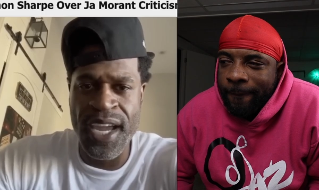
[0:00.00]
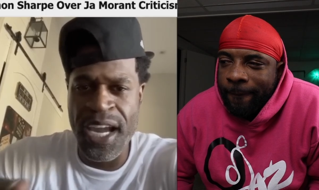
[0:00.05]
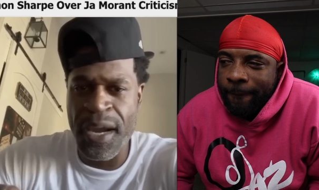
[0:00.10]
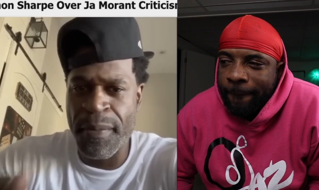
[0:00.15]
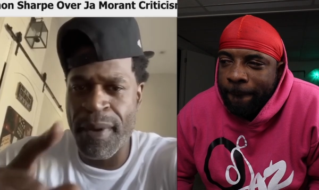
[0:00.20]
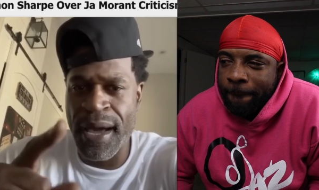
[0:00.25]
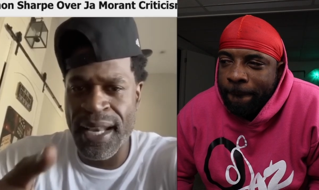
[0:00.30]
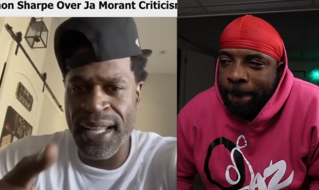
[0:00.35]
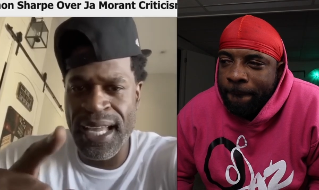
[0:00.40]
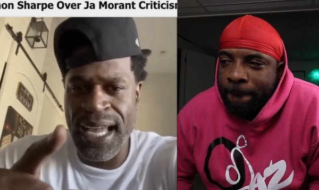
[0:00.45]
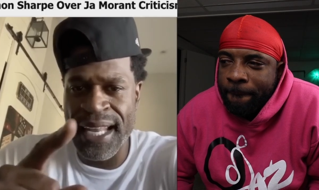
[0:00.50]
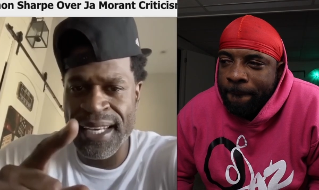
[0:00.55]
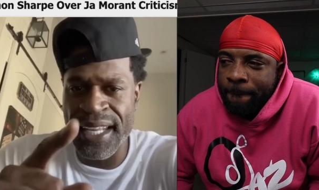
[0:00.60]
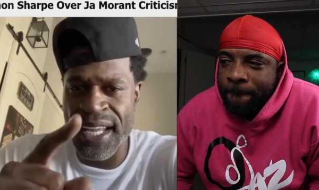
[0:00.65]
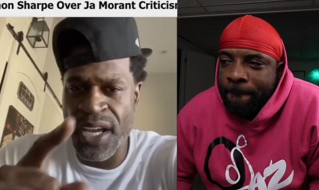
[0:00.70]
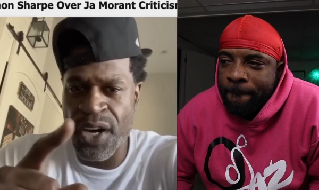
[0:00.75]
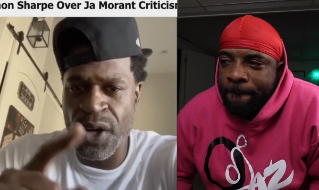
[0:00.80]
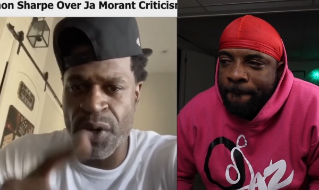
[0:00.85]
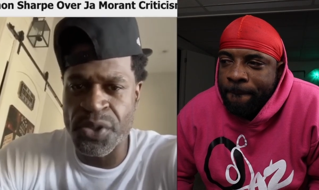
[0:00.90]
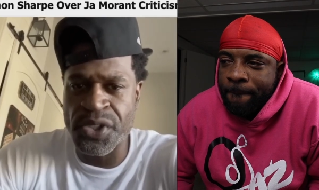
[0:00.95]
Speaker 1: Everybody got
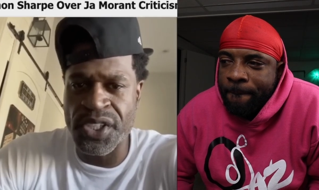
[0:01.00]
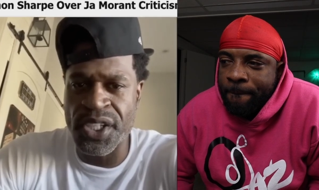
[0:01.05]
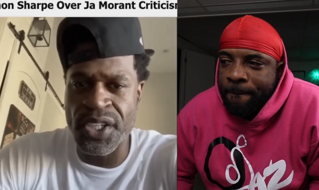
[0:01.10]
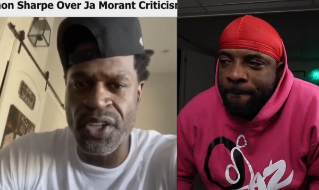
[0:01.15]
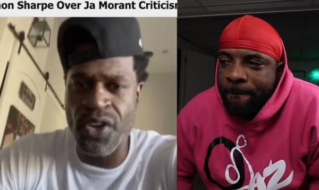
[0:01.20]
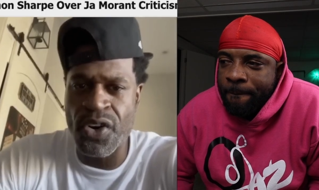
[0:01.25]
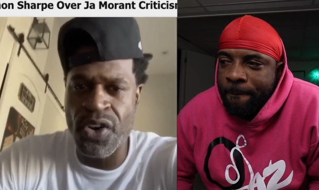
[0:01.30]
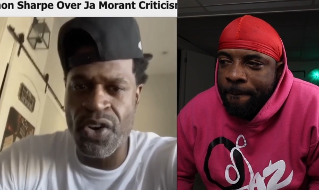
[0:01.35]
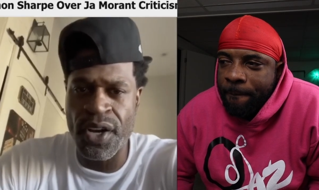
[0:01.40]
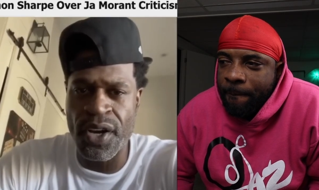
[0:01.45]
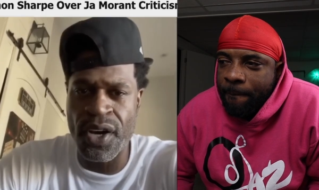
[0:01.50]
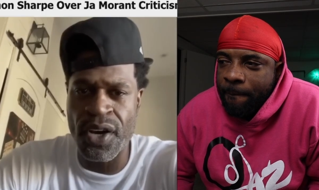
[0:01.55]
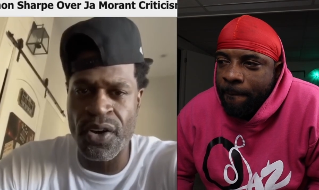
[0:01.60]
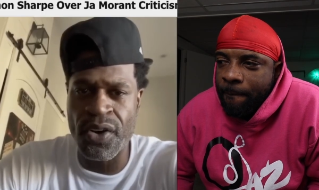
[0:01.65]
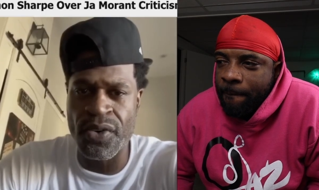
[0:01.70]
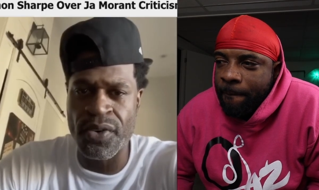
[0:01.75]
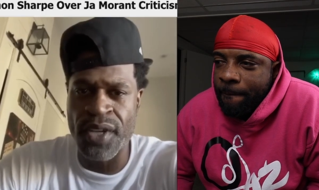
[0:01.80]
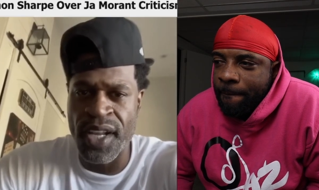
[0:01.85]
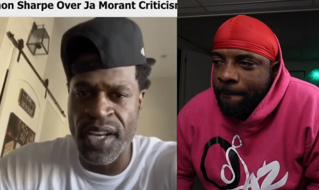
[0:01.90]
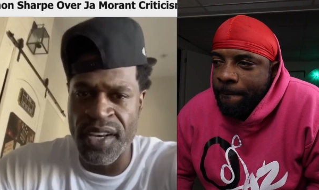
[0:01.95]
their own shit going
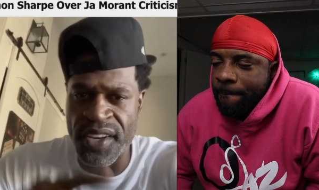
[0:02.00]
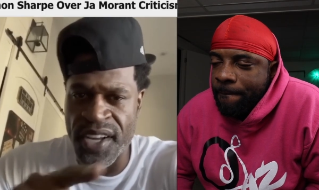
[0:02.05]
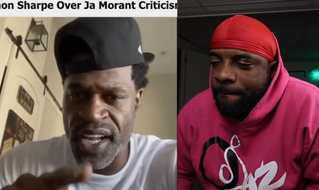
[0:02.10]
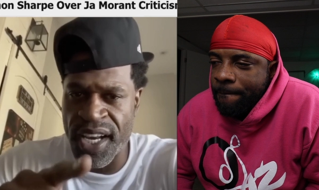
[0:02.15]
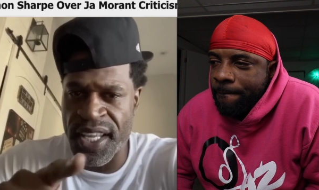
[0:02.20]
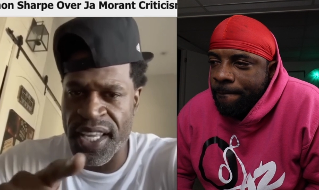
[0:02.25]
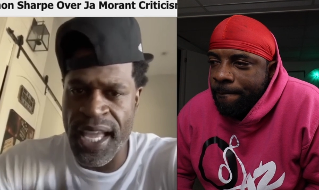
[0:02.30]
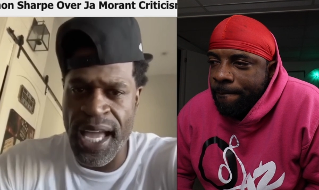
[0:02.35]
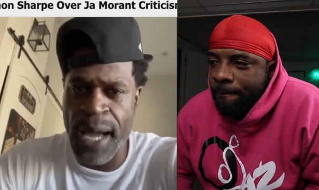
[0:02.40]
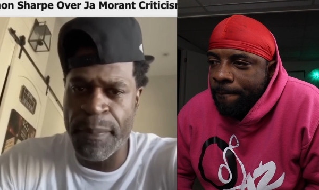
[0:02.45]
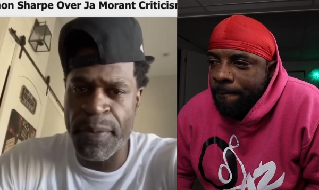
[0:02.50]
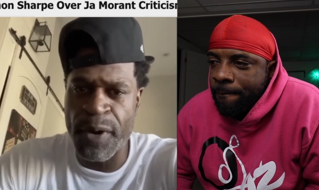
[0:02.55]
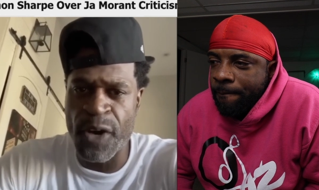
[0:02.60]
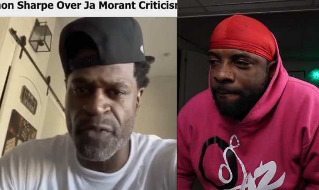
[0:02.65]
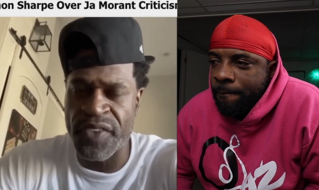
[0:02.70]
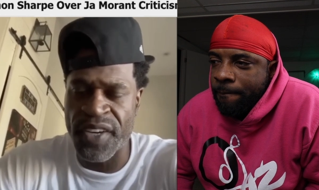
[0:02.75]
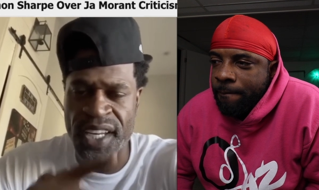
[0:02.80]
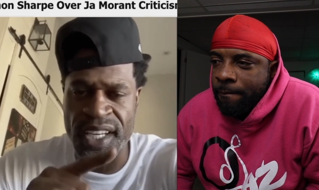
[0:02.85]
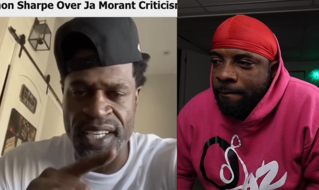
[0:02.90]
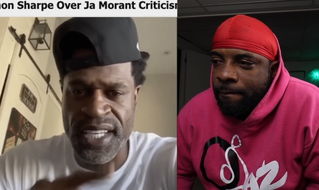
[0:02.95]
on. None of y'all
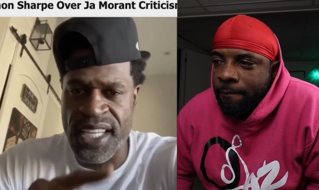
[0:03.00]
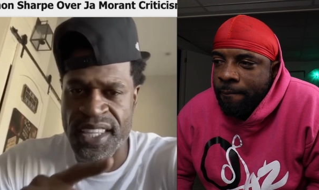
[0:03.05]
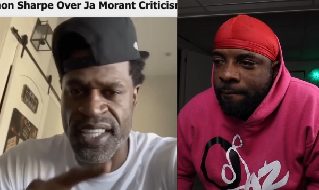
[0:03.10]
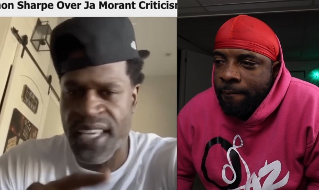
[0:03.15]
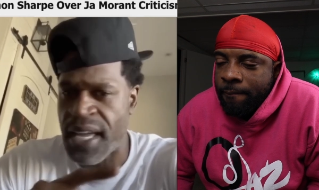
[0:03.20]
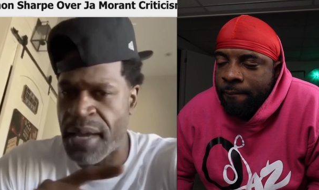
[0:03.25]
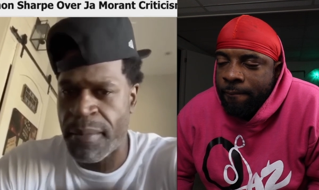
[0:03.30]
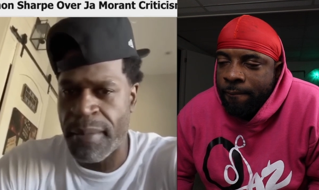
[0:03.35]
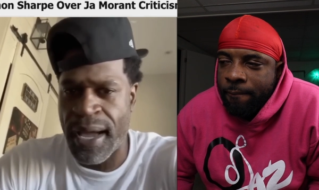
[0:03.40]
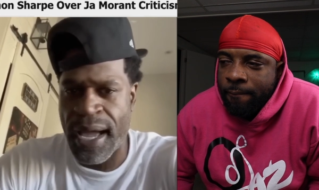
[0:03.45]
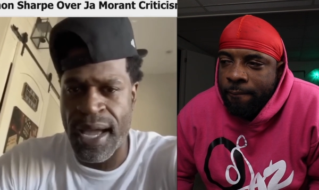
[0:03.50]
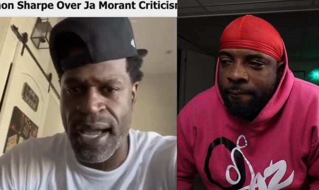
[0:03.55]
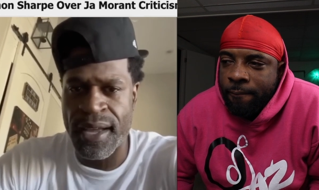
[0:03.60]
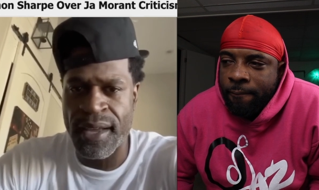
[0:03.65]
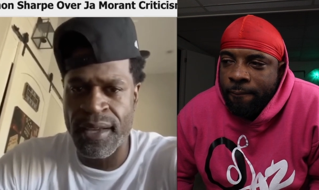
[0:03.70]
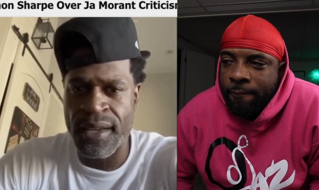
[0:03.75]
perfect and neither am I.